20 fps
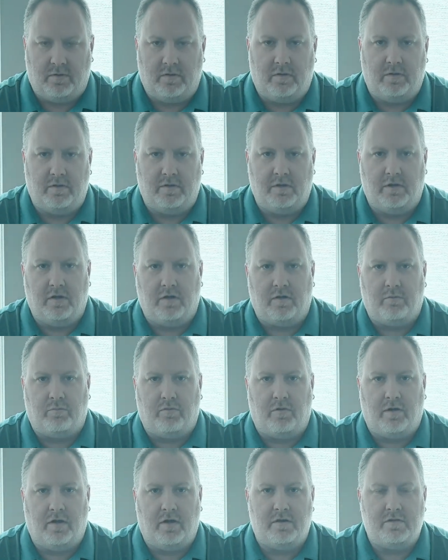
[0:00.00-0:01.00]
the
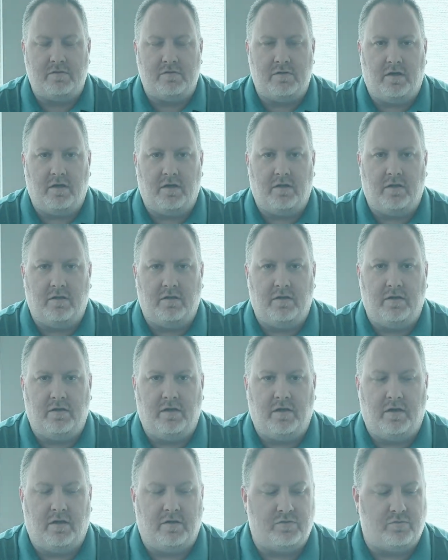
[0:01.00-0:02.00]
Enterprise and the
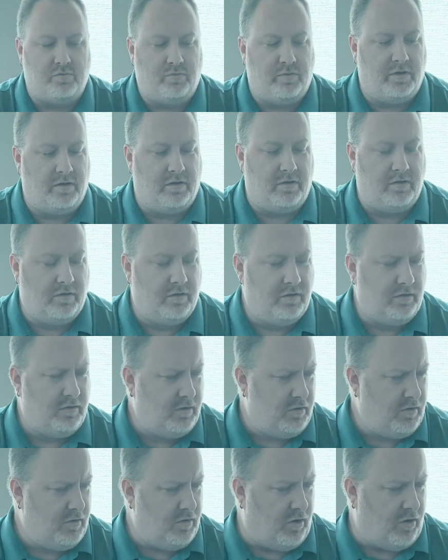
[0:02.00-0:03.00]
X-Wing
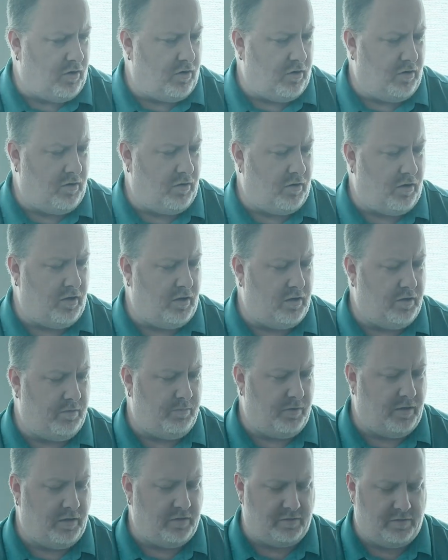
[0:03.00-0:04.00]
are all
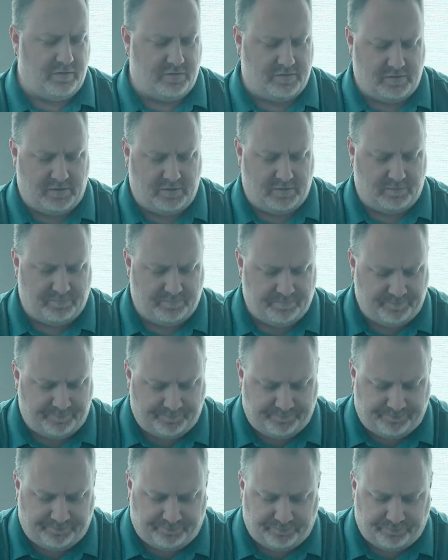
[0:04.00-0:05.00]
about the same
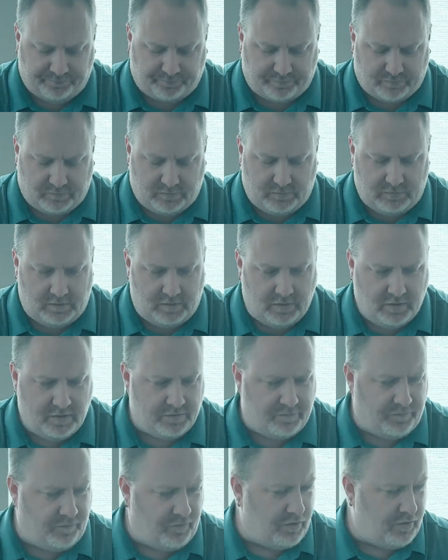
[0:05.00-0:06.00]

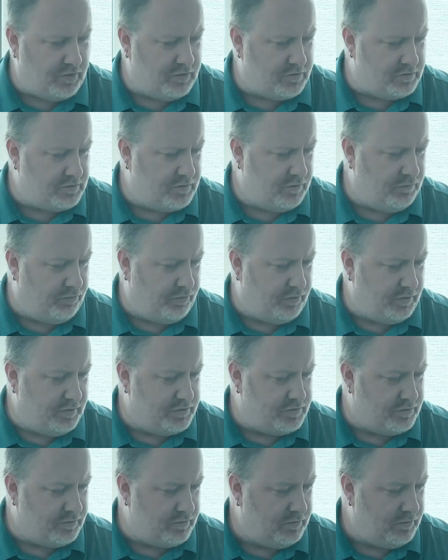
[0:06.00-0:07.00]
as far as
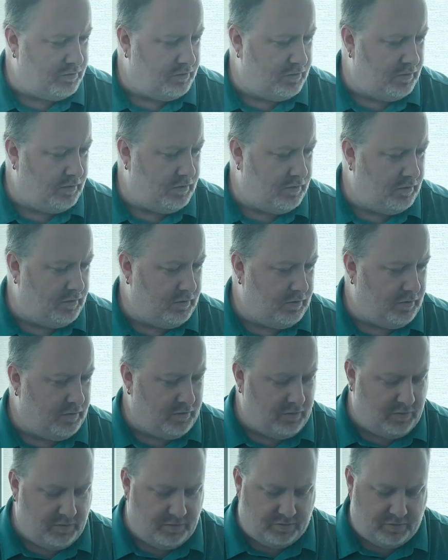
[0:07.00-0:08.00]
completion.
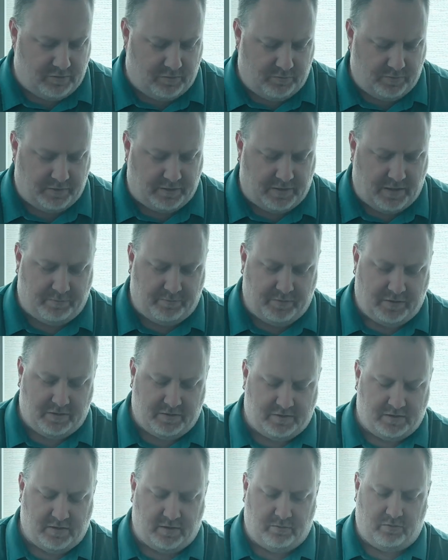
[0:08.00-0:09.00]
So with that being
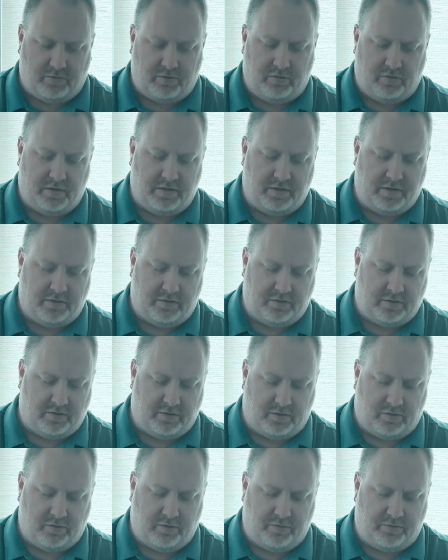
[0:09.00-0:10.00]
said, we'll go ahead
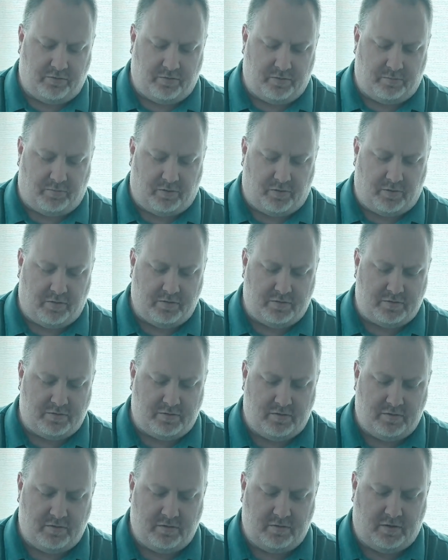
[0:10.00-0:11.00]
and go through the
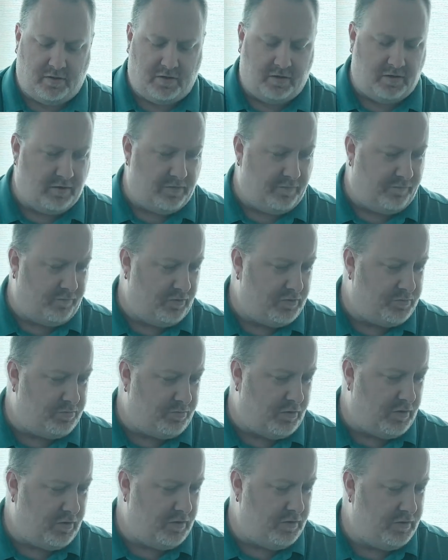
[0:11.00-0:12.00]
parts. The first
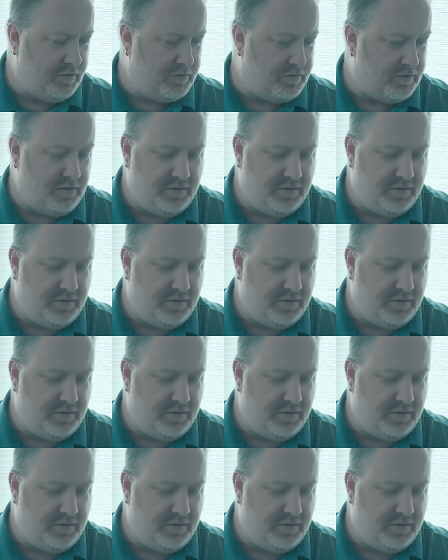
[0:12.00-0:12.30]
part is the